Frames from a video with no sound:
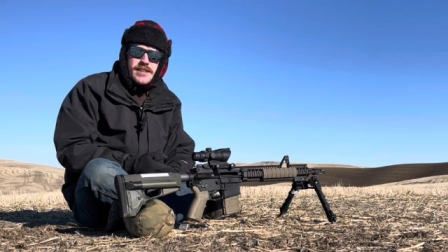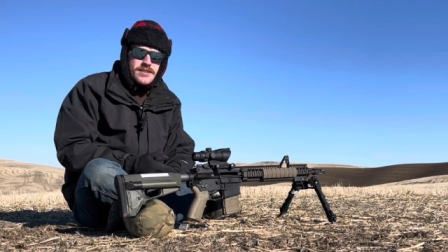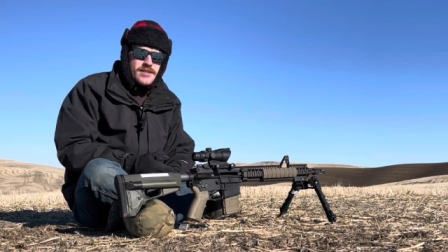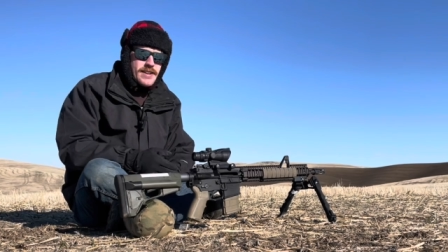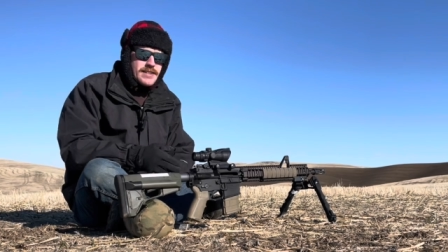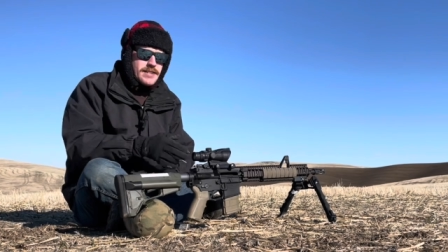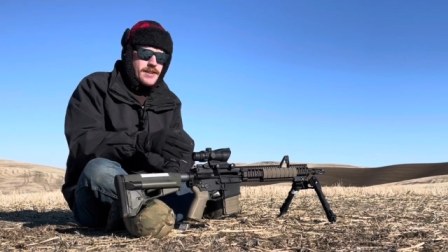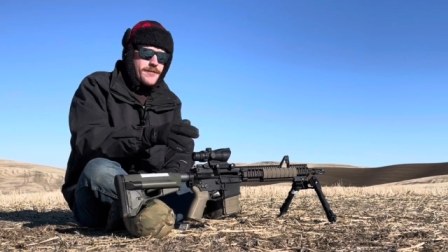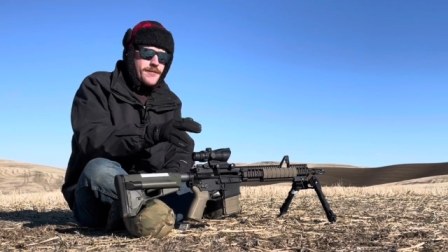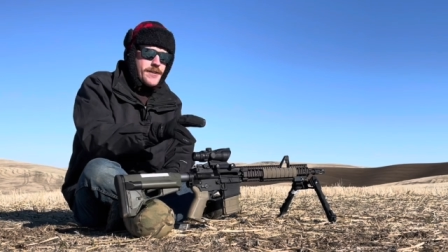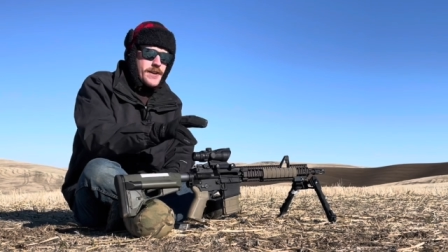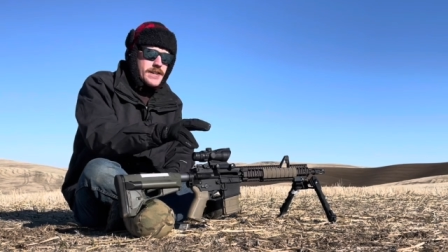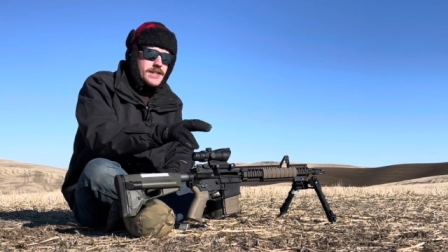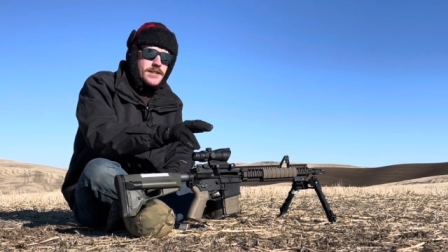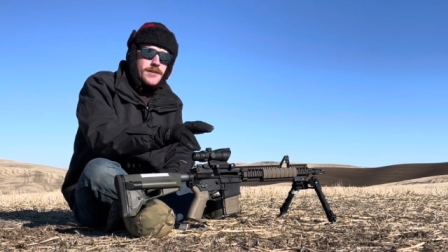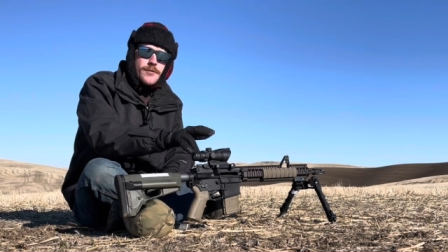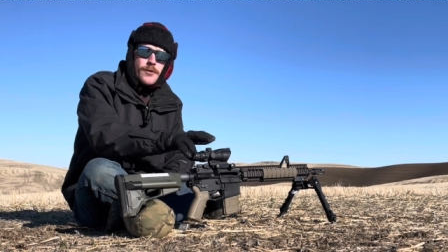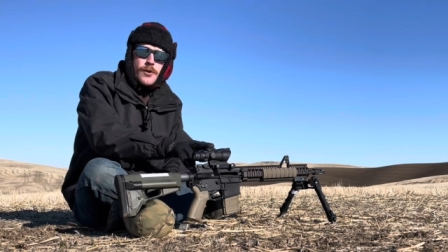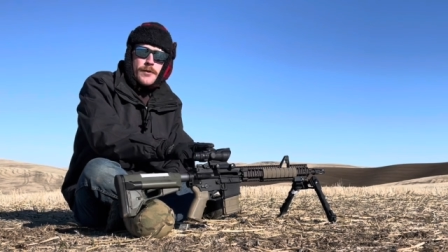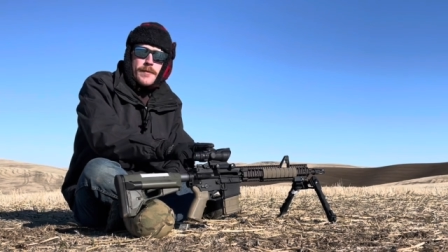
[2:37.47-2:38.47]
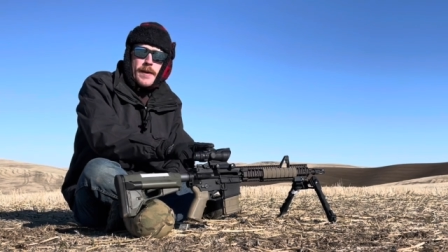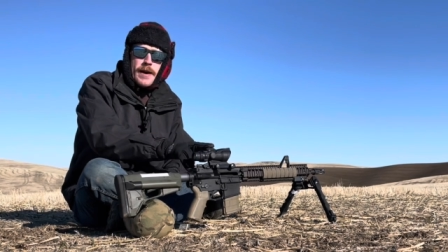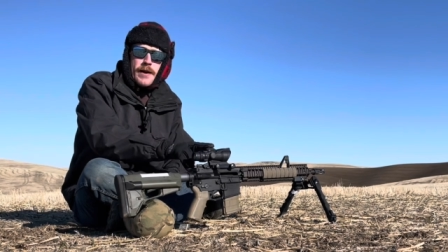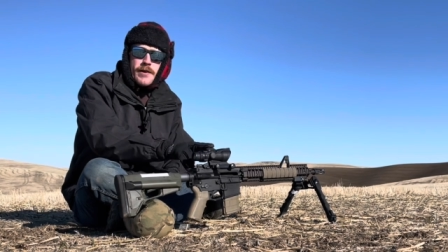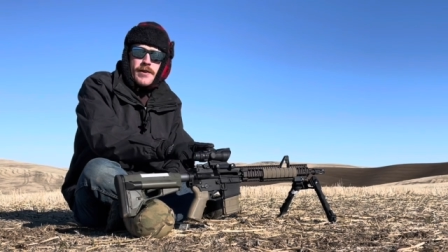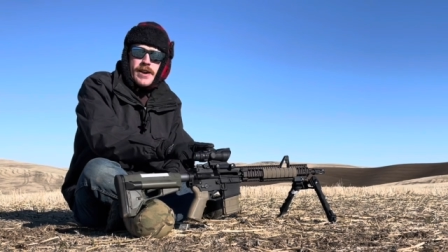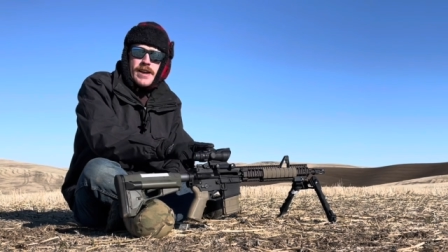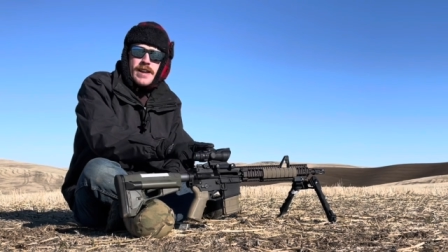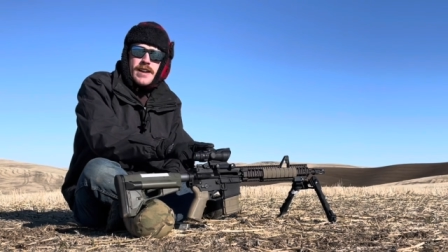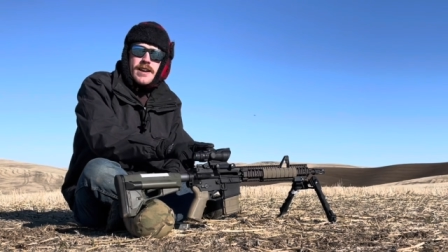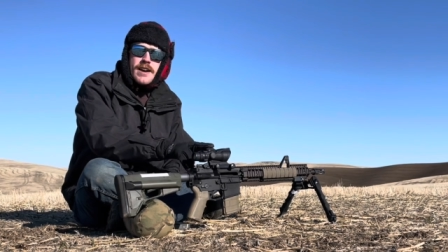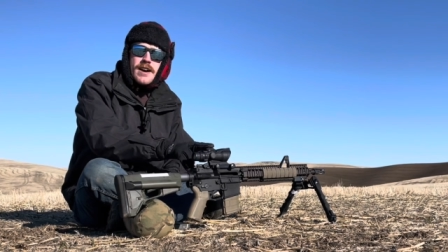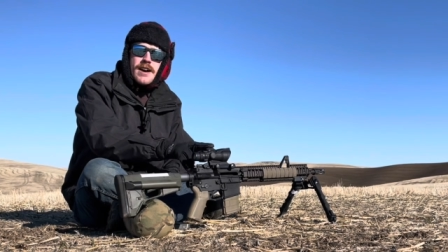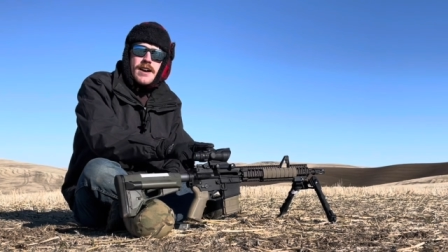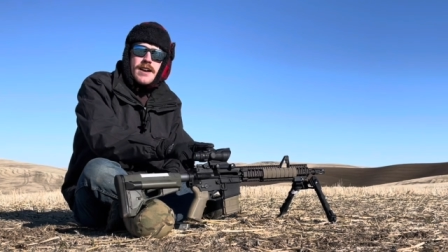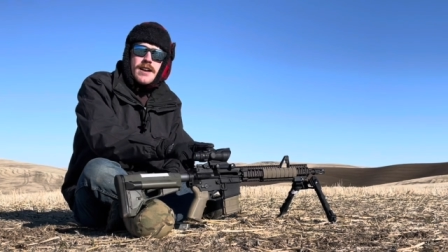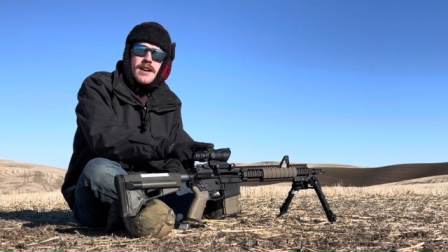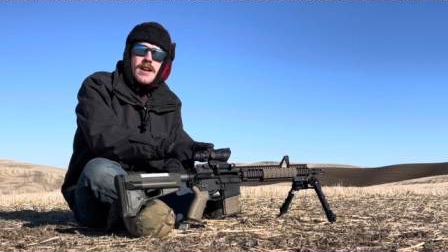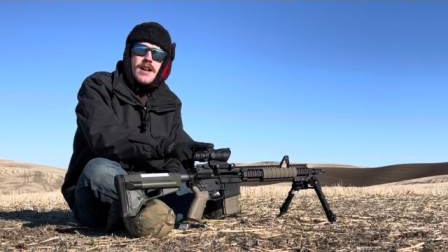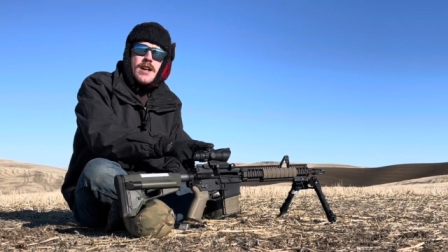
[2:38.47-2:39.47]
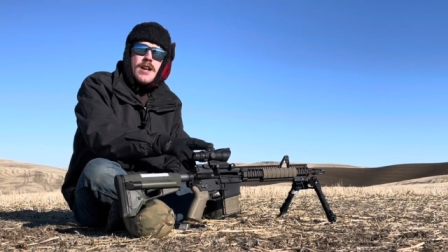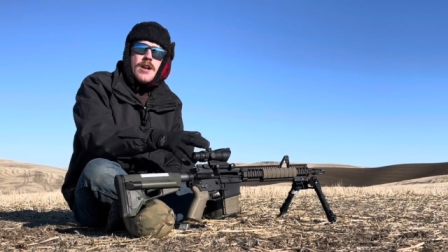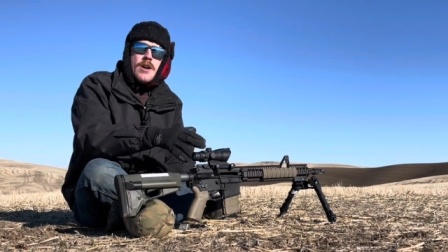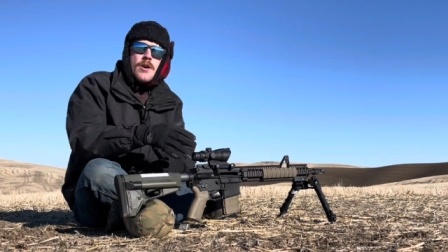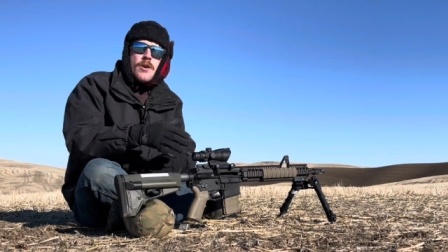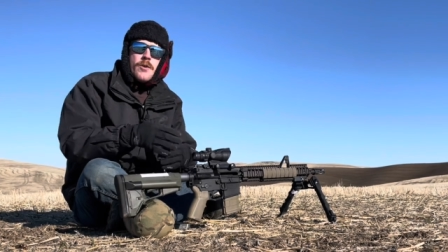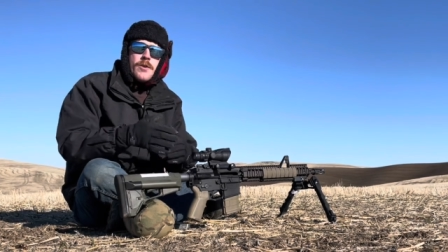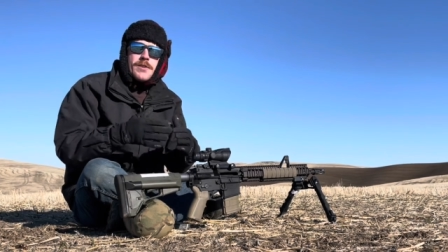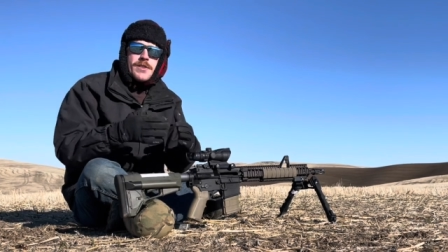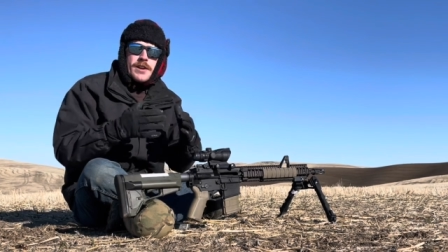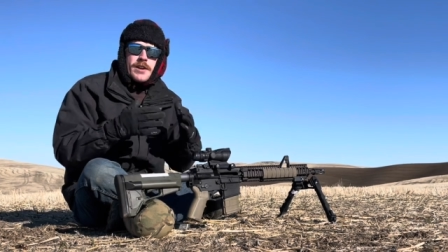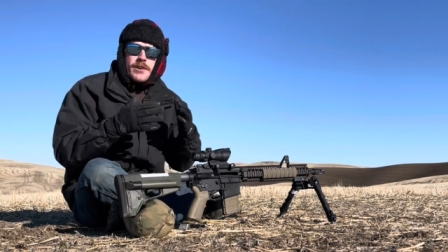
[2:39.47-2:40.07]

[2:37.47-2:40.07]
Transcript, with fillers: So that's a fixed four power ACOG with a